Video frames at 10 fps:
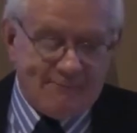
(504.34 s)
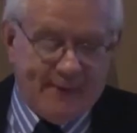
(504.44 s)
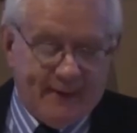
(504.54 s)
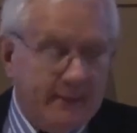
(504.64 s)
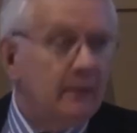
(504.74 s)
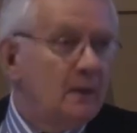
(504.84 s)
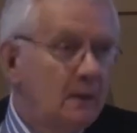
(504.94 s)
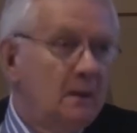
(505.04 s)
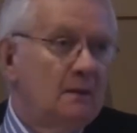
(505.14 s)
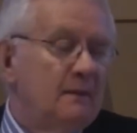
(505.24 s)
And
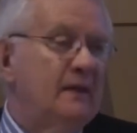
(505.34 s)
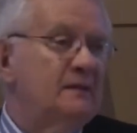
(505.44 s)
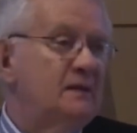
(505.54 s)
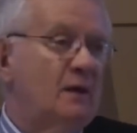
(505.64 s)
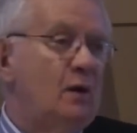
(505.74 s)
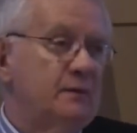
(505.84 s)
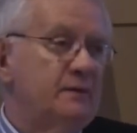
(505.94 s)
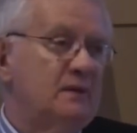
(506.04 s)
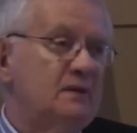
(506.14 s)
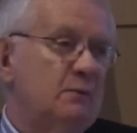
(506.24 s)
that's the
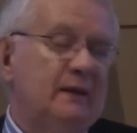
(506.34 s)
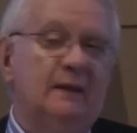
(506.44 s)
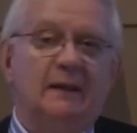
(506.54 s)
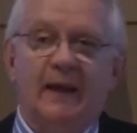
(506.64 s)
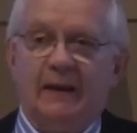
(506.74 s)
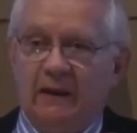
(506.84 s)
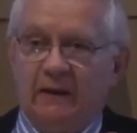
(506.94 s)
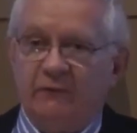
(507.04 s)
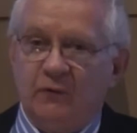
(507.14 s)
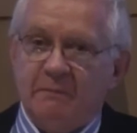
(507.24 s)
closest we can get.
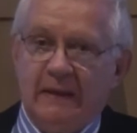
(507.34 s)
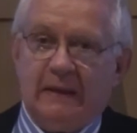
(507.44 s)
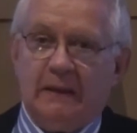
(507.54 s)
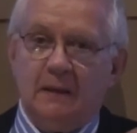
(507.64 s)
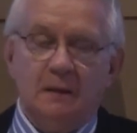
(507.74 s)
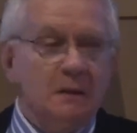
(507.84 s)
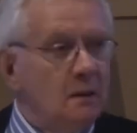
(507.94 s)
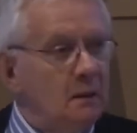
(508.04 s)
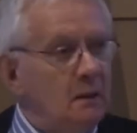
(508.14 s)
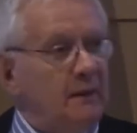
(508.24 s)
And for me,
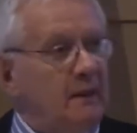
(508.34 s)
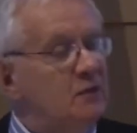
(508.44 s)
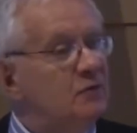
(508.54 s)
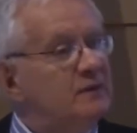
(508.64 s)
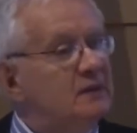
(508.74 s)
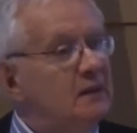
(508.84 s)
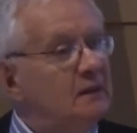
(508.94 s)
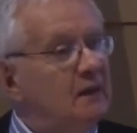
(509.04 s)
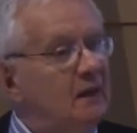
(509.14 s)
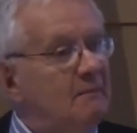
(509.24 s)
the interesting
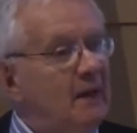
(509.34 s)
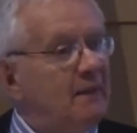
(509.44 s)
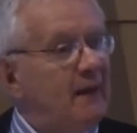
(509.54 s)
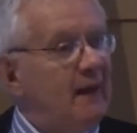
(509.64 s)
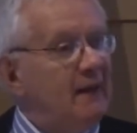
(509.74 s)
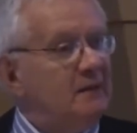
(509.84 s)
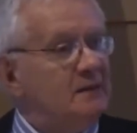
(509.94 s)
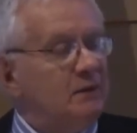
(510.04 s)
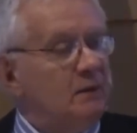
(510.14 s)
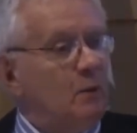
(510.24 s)
thing about that
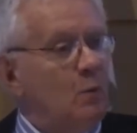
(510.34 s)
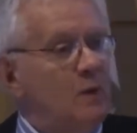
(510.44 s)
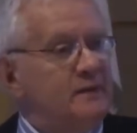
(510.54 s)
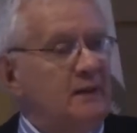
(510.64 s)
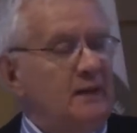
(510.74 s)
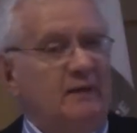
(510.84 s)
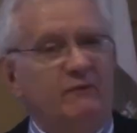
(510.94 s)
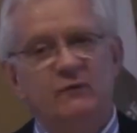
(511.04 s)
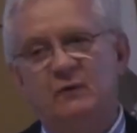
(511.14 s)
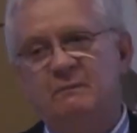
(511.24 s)
answer was that
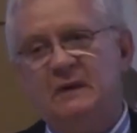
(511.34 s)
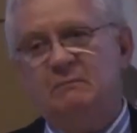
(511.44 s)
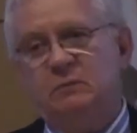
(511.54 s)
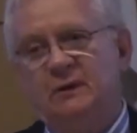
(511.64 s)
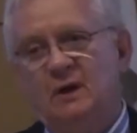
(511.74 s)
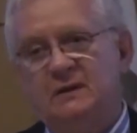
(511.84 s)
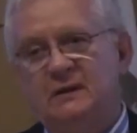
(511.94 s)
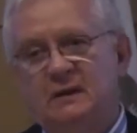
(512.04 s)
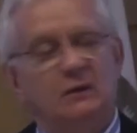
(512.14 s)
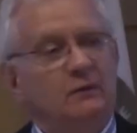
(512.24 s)
even for people not
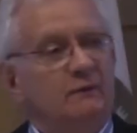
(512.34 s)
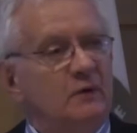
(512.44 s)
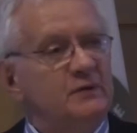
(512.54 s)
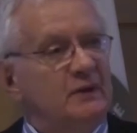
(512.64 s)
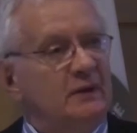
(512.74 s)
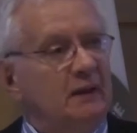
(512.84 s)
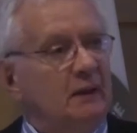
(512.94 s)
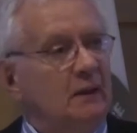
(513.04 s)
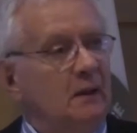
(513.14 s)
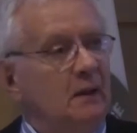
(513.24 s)
in a university,